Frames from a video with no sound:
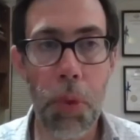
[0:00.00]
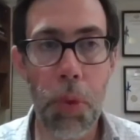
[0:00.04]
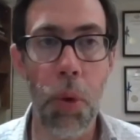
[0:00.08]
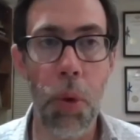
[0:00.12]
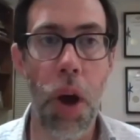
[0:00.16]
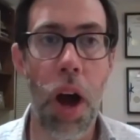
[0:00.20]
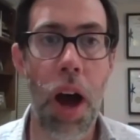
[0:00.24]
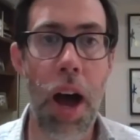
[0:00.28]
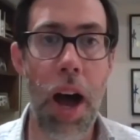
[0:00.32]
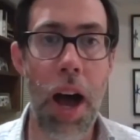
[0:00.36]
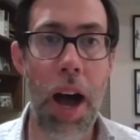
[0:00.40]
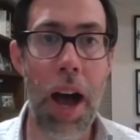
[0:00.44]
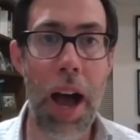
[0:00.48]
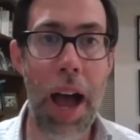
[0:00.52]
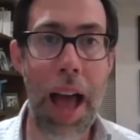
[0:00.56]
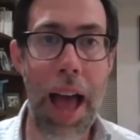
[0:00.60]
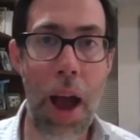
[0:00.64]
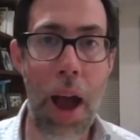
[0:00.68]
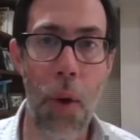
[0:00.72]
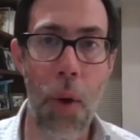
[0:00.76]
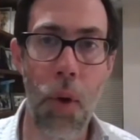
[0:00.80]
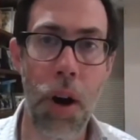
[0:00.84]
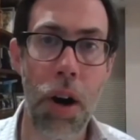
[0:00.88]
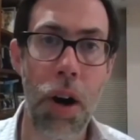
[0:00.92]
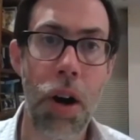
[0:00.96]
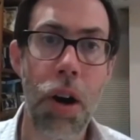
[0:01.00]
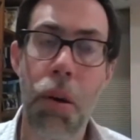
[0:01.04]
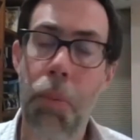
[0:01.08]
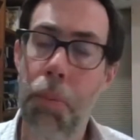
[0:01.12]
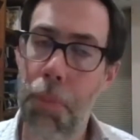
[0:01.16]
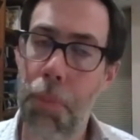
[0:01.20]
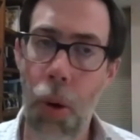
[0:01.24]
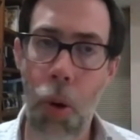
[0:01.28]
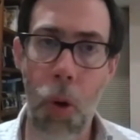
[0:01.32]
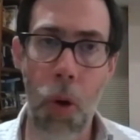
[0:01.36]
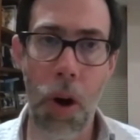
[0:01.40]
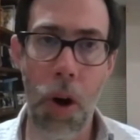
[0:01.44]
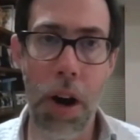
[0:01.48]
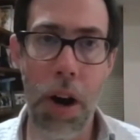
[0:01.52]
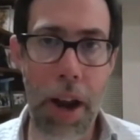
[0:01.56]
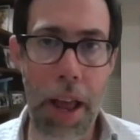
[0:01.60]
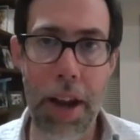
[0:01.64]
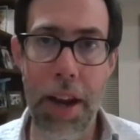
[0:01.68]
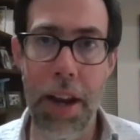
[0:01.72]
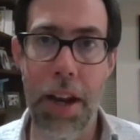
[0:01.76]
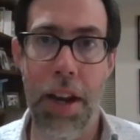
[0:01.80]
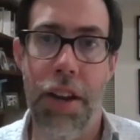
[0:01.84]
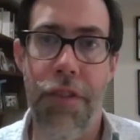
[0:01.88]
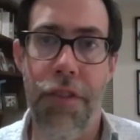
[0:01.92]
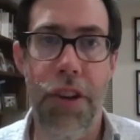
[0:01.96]
our board and
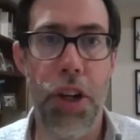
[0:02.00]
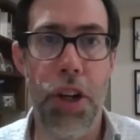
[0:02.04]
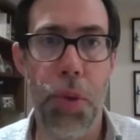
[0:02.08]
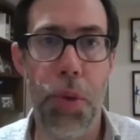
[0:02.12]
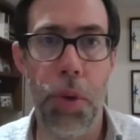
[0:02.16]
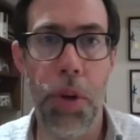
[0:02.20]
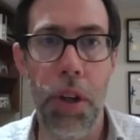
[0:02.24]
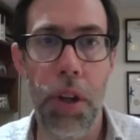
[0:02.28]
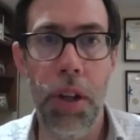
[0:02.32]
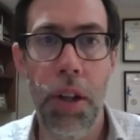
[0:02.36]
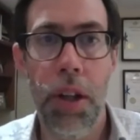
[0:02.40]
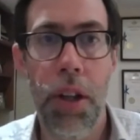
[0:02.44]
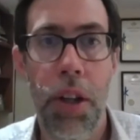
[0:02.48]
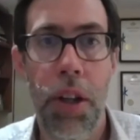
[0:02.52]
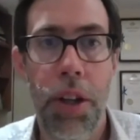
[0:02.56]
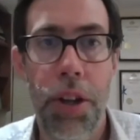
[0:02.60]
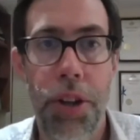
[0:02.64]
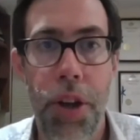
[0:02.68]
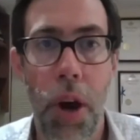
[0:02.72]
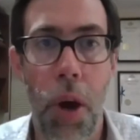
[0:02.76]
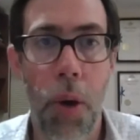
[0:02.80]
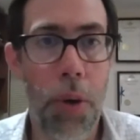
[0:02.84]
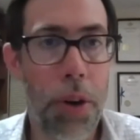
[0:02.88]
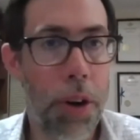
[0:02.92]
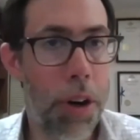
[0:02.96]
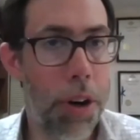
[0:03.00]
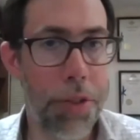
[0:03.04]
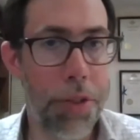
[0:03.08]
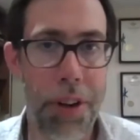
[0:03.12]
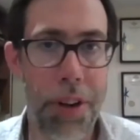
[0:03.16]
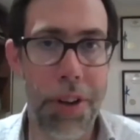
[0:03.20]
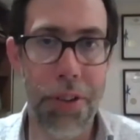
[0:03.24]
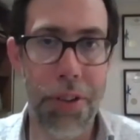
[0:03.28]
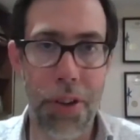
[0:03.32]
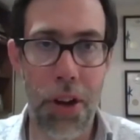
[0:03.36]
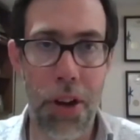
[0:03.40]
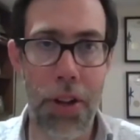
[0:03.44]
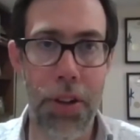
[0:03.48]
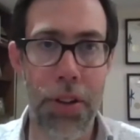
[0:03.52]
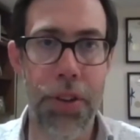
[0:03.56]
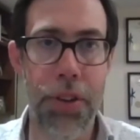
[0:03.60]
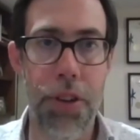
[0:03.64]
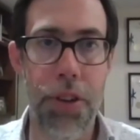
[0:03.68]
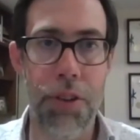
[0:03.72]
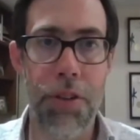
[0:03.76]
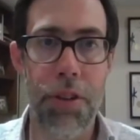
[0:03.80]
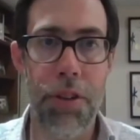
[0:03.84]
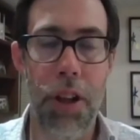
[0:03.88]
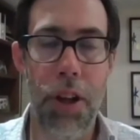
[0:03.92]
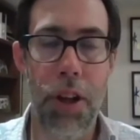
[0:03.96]
individual donors, and it's all
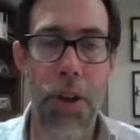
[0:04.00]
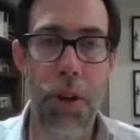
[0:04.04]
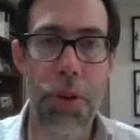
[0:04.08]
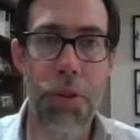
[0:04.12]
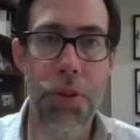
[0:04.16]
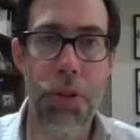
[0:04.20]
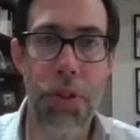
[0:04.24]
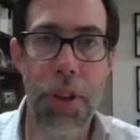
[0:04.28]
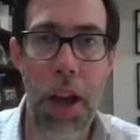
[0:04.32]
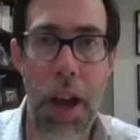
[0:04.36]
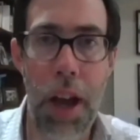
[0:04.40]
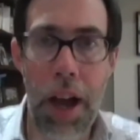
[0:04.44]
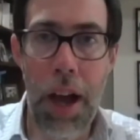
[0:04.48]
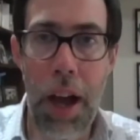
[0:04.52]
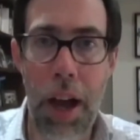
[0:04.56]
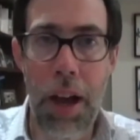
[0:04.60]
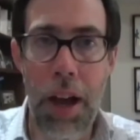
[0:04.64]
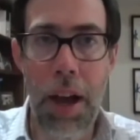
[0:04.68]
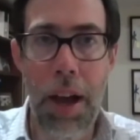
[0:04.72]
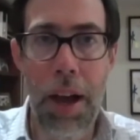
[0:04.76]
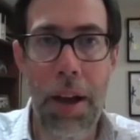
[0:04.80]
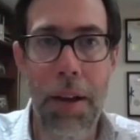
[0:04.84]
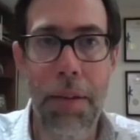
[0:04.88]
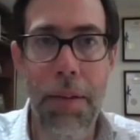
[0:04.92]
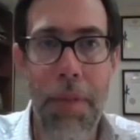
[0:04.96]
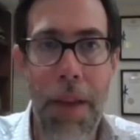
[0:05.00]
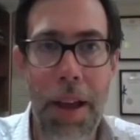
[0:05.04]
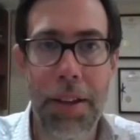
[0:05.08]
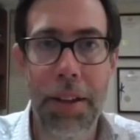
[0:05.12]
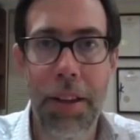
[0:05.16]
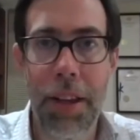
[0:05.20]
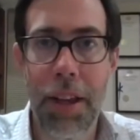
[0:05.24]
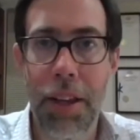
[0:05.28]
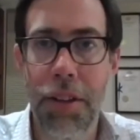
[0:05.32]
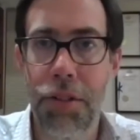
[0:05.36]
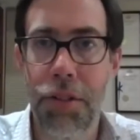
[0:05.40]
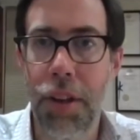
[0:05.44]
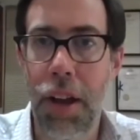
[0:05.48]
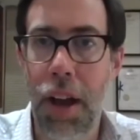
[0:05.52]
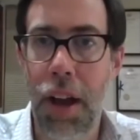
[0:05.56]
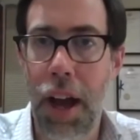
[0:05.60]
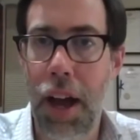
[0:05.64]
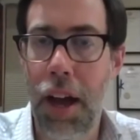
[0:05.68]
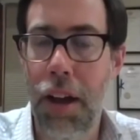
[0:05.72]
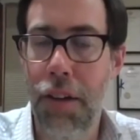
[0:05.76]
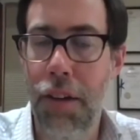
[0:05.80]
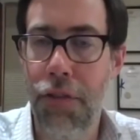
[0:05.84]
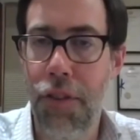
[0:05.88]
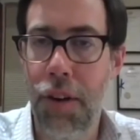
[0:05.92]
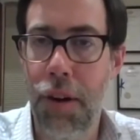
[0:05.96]
disclosed, at least
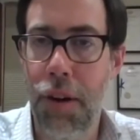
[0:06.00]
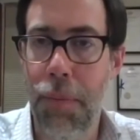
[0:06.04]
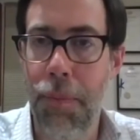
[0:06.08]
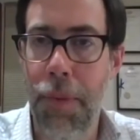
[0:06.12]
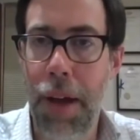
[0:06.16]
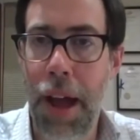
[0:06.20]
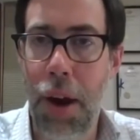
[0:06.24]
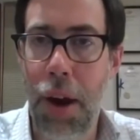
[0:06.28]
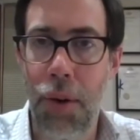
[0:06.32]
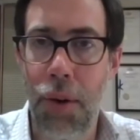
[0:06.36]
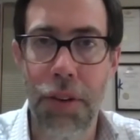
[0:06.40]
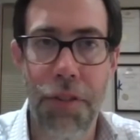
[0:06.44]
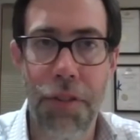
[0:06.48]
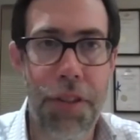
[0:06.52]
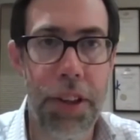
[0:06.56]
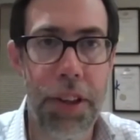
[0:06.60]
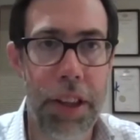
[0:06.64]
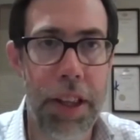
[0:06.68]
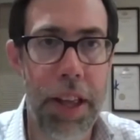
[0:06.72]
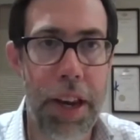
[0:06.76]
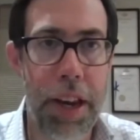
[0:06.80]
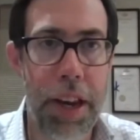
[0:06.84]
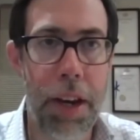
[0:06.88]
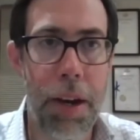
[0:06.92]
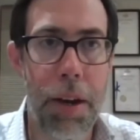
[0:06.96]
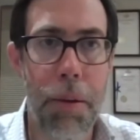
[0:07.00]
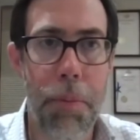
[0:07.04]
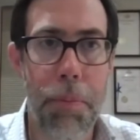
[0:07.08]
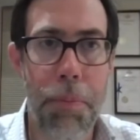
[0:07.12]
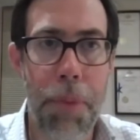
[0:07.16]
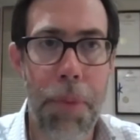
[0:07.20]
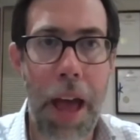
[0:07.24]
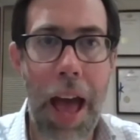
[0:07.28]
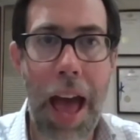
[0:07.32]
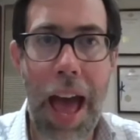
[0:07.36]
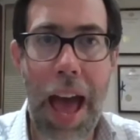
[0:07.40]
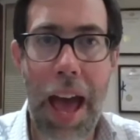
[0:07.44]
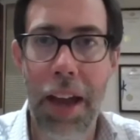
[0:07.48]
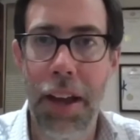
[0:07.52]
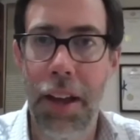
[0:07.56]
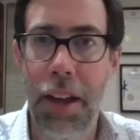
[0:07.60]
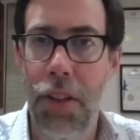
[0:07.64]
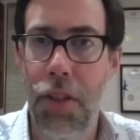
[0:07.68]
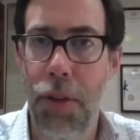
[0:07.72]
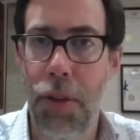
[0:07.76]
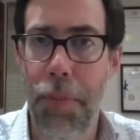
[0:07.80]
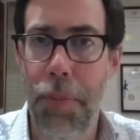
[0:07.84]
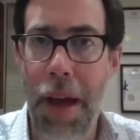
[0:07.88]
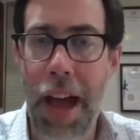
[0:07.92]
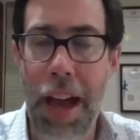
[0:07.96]
from our affiliated PAC,
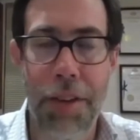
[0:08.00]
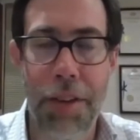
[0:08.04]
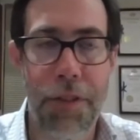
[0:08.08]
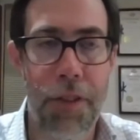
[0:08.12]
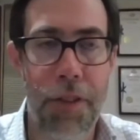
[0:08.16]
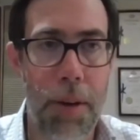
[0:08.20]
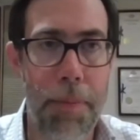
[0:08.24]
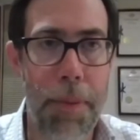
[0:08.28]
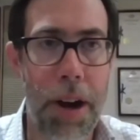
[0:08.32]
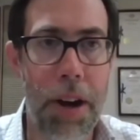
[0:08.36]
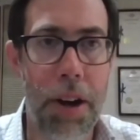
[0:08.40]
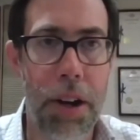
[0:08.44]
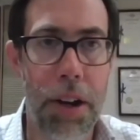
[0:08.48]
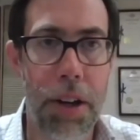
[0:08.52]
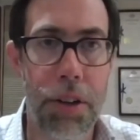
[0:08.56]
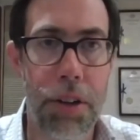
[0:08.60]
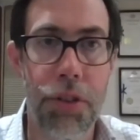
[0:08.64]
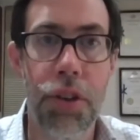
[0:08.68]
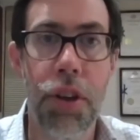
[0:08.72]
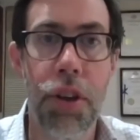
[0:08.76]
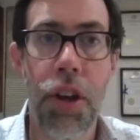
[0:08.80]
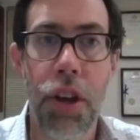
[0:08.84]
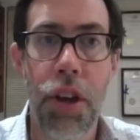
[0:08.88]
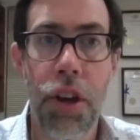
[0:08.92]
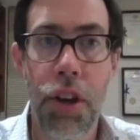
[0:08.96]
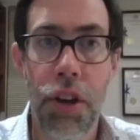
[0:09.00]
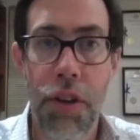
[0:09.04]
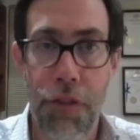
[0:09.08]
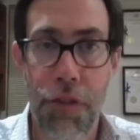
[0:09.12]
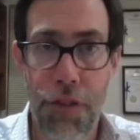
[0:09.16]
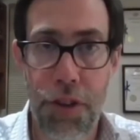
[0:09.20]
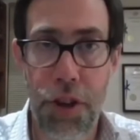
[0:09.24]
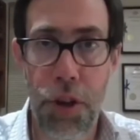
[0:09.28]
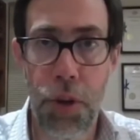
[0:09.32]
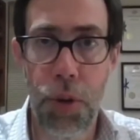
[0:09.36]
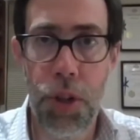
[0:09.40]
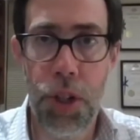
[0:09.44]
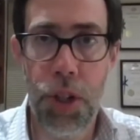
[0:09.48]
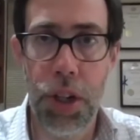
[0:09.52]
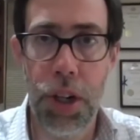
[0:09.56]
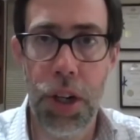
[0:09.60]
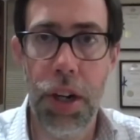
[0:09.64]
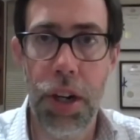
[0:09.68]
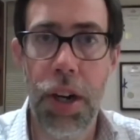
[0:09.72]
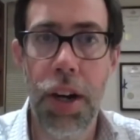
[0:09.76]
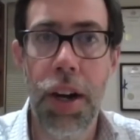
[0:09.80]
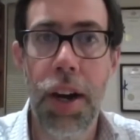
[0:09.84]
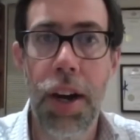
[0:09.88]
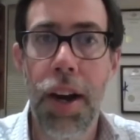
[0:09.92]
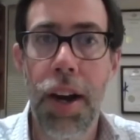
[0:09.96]
the PAC for America's Future,